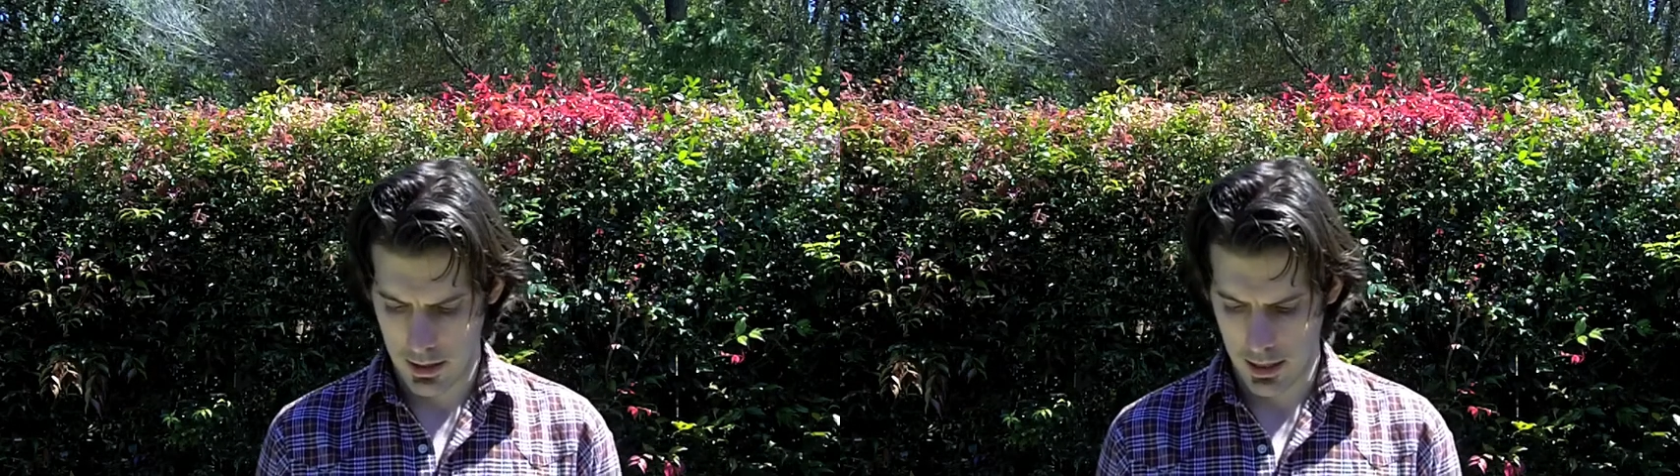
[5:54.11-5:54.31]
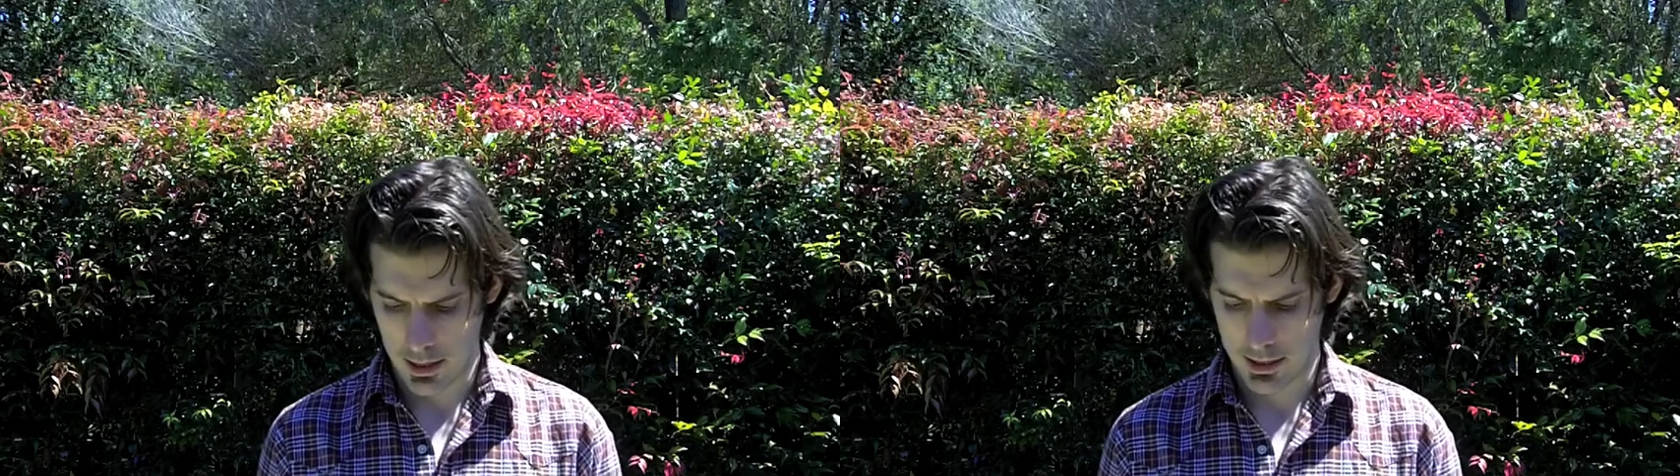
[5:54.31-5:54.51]

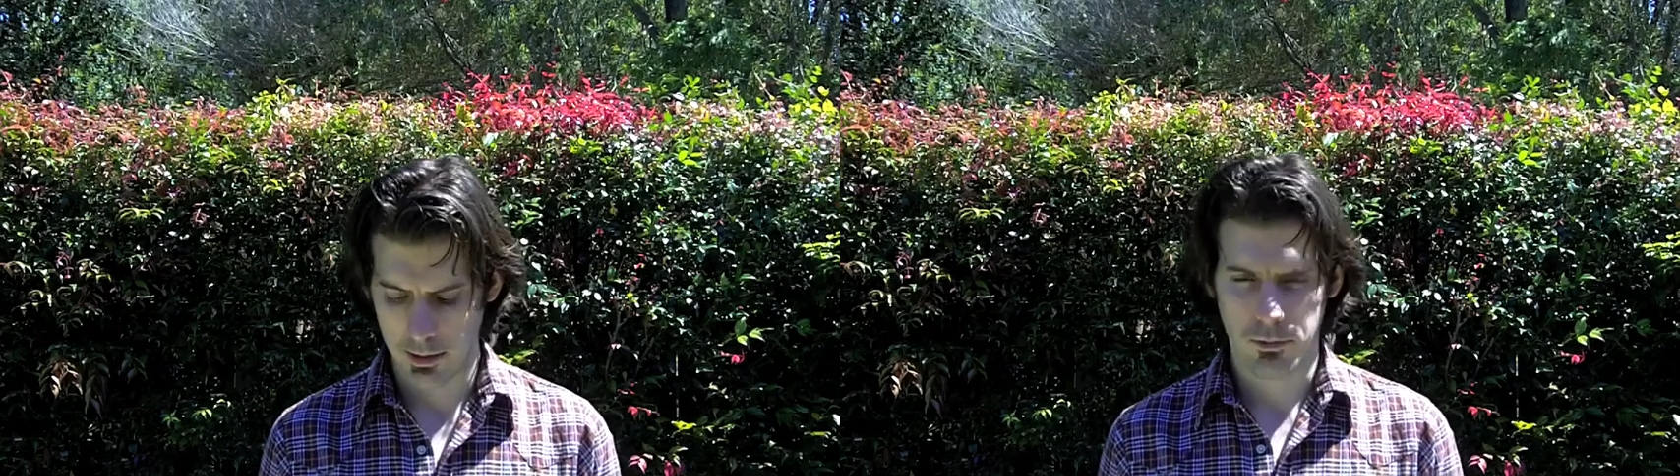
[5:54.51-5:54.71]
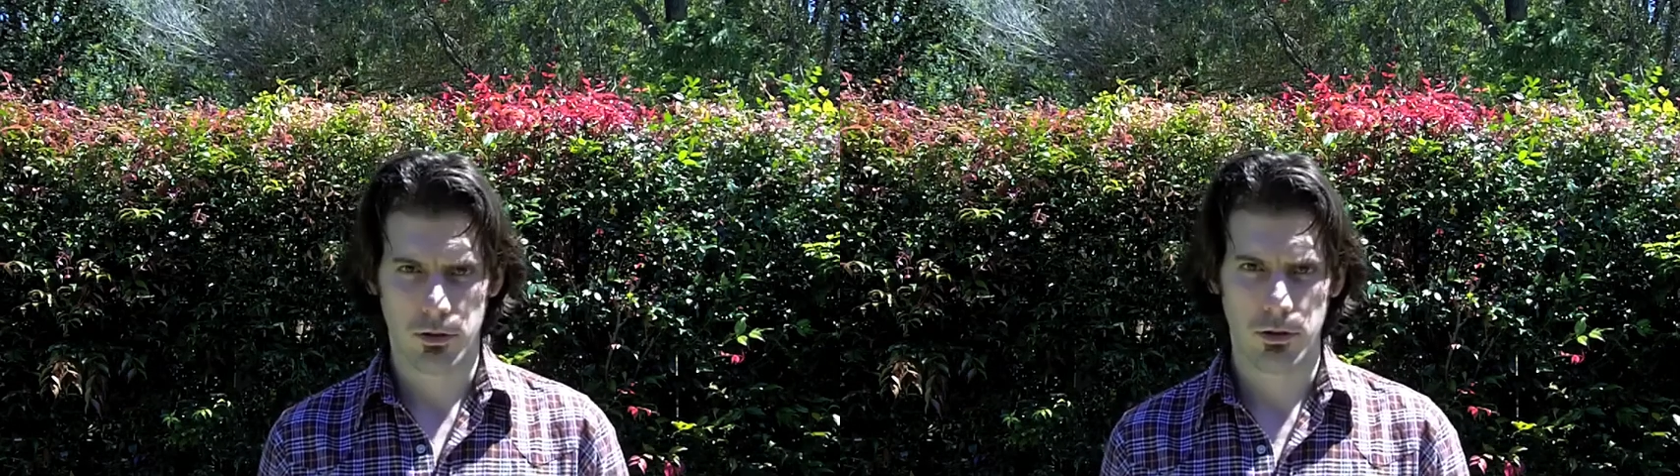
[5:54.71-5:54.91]
of,
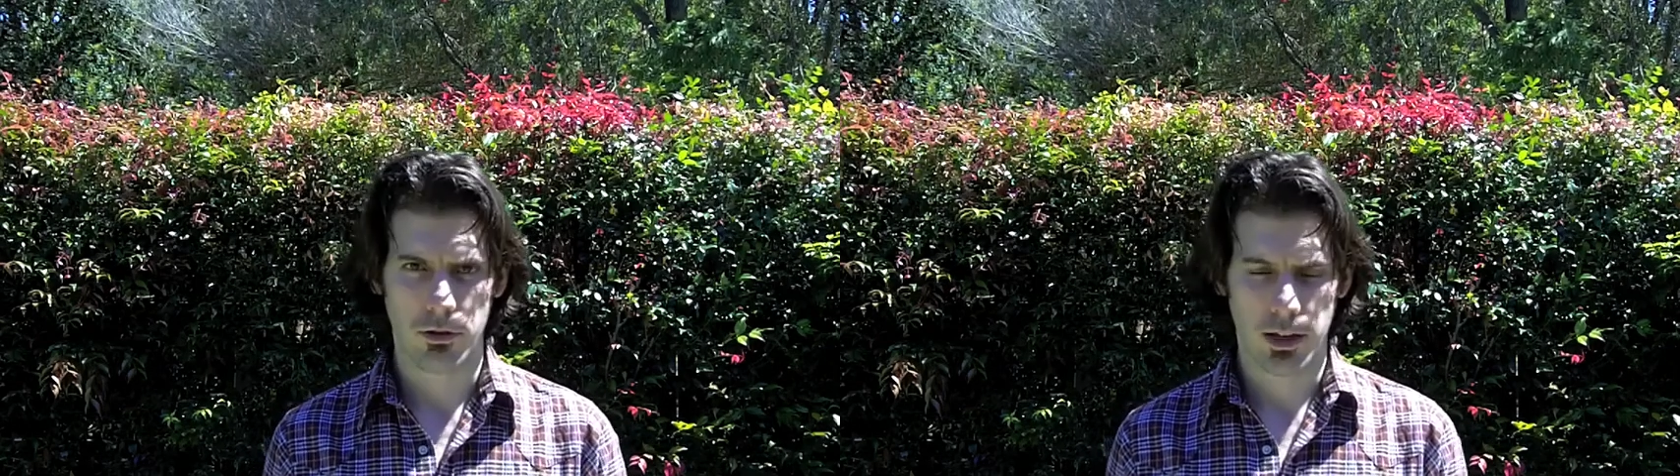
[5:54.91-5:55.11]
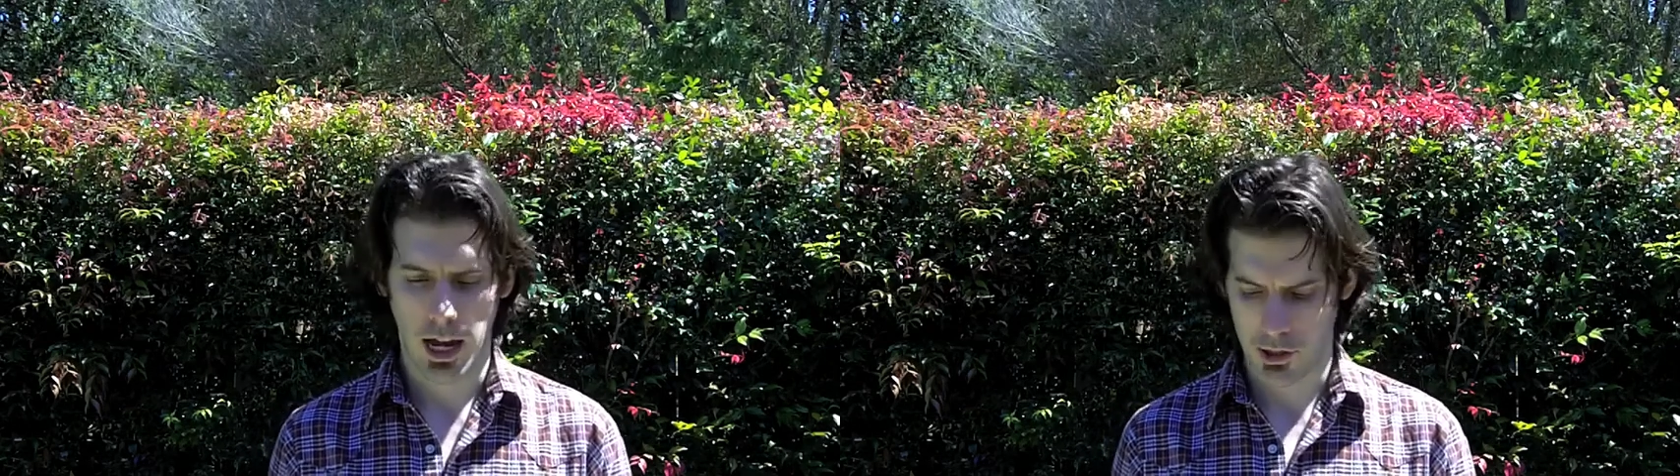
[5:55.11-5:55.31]
slip through,
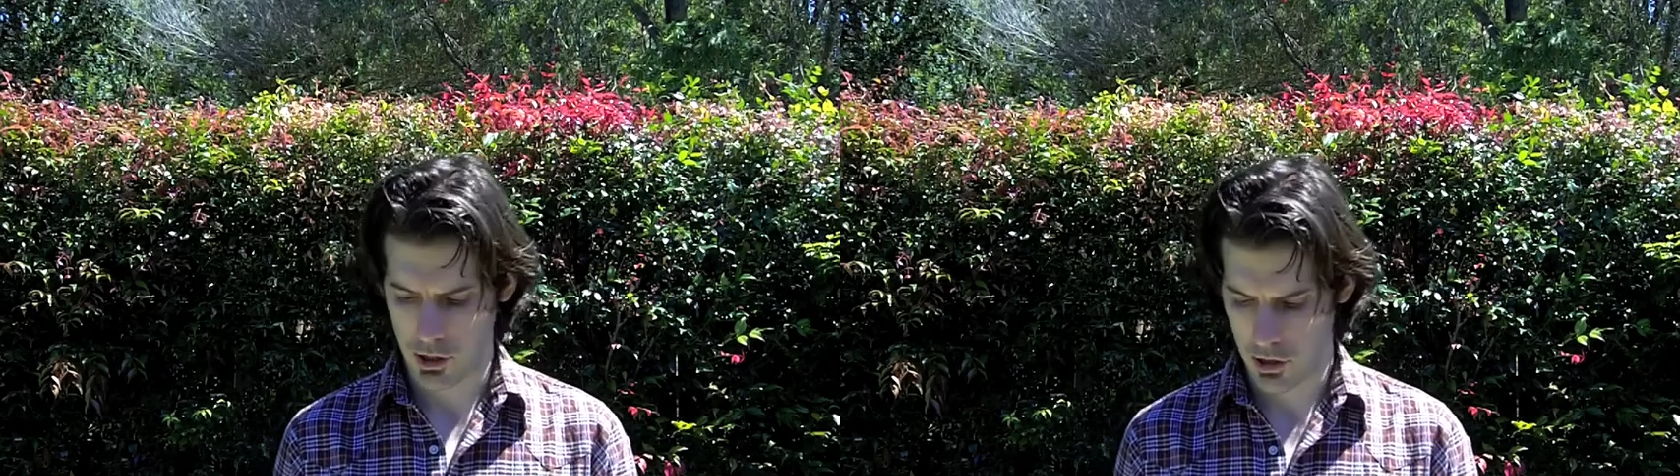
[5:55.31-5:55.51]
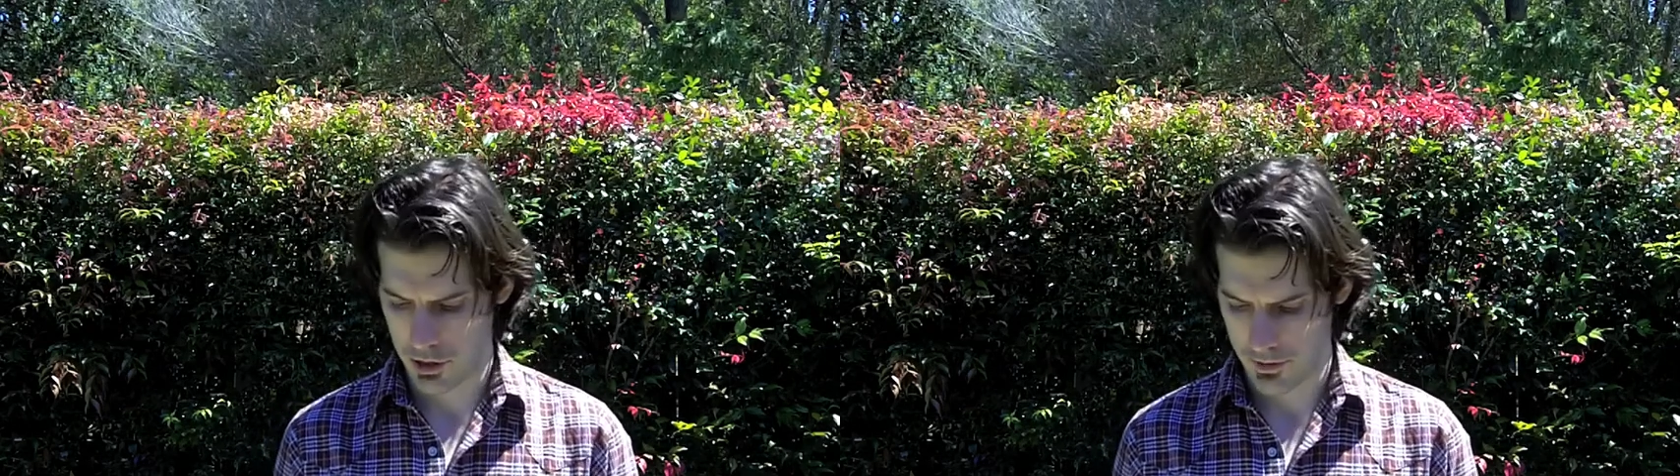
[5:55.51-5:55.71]
catch
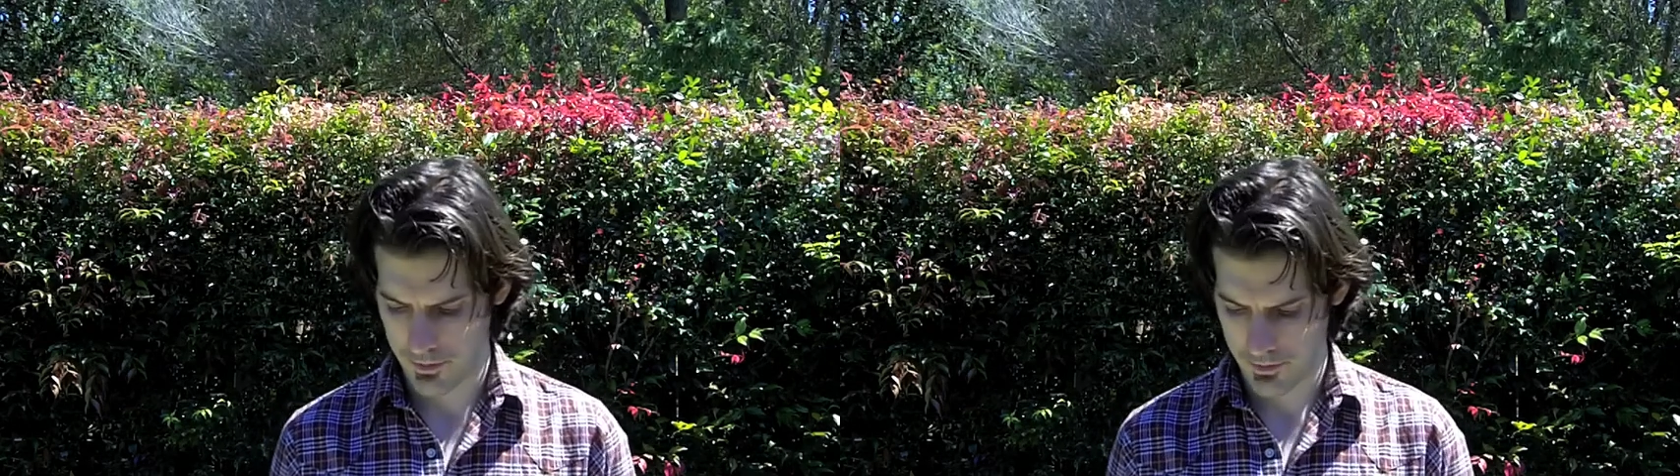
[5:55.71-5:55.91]
on,